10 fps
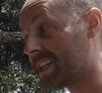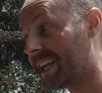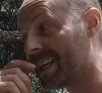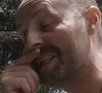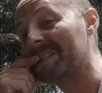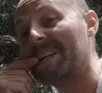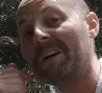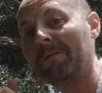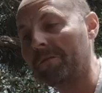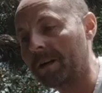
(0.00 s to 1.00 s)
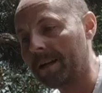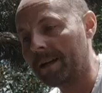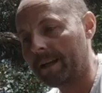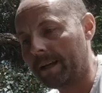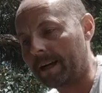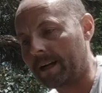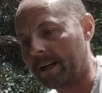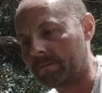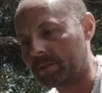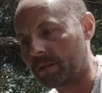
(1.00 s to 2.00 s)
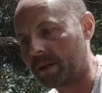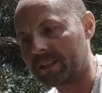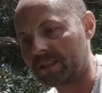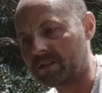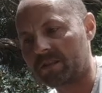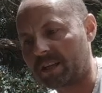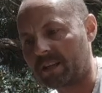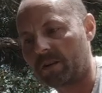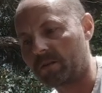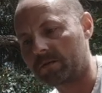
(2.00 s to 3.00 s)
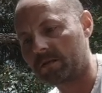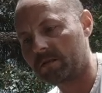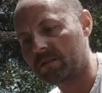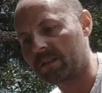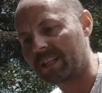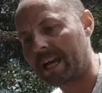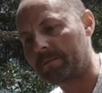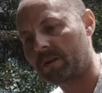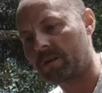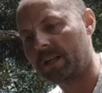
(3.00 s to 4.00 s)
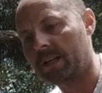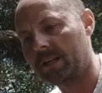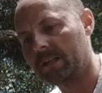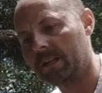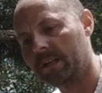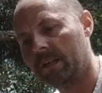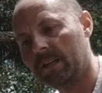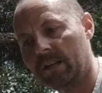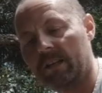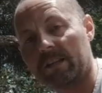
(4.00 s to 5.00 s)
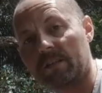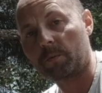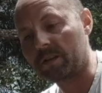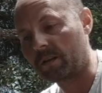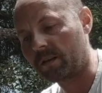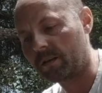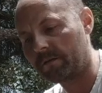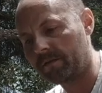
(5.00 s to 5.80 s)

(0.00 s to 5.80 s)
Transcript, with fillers: itself. Um, so basically it's just like a hose, it's just a tap, sorry, you can switch off.